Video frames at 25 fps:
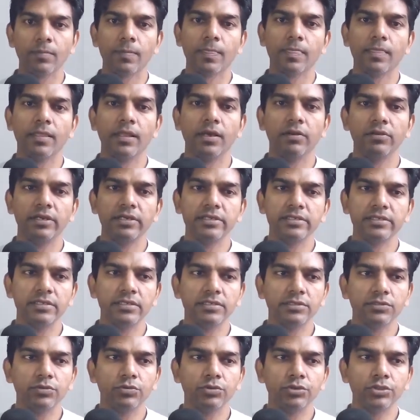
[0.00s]
Now let us
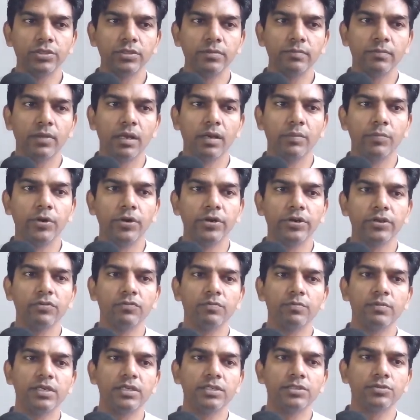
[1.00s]
this question. A body
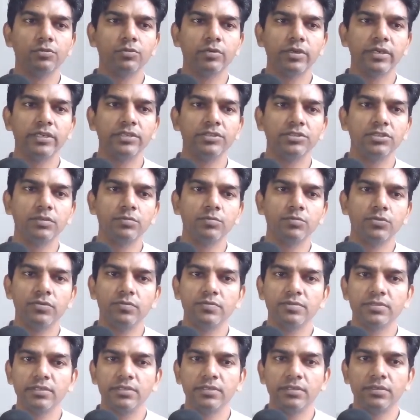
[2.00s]
of mass 2 kg
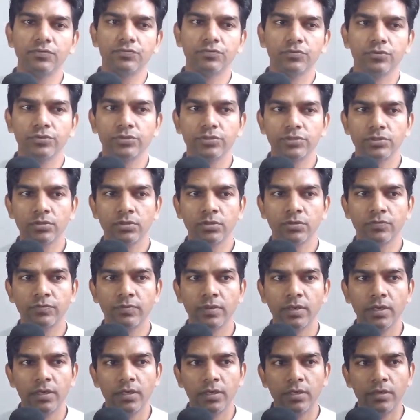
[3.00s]
moves under force of
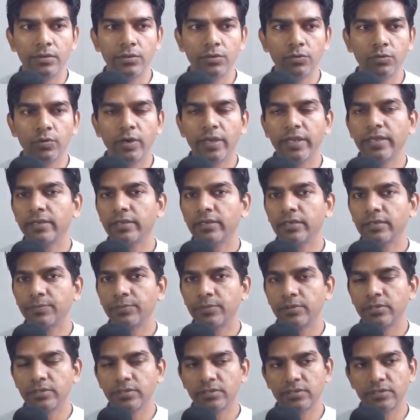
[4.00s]
2 I cap
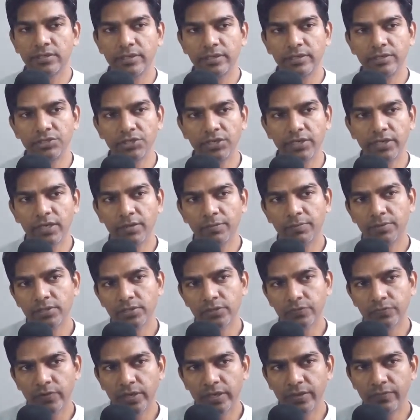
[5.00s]
plus 3 j cap
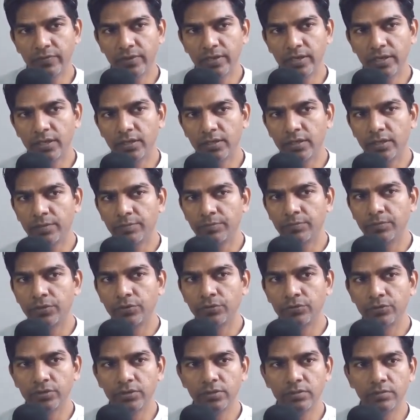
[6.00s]
plus 5 k cap
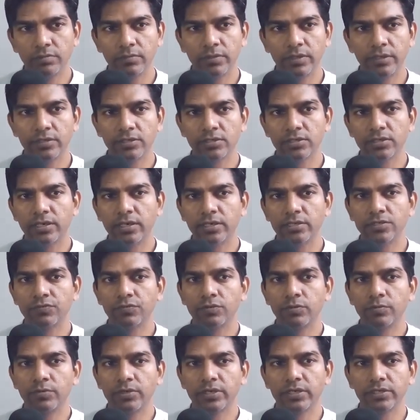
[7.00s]
Newton. It starts
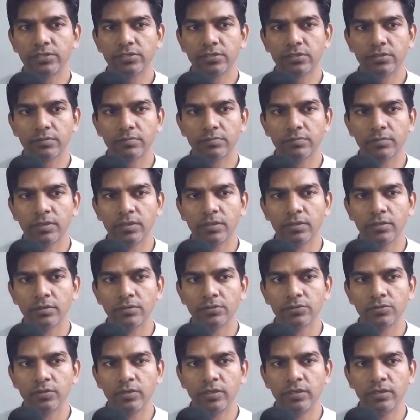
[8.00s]
from rest,
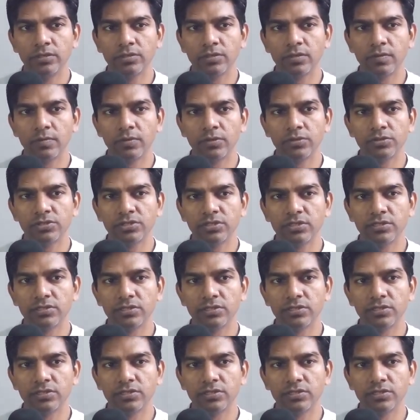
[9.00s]
so initial velocity is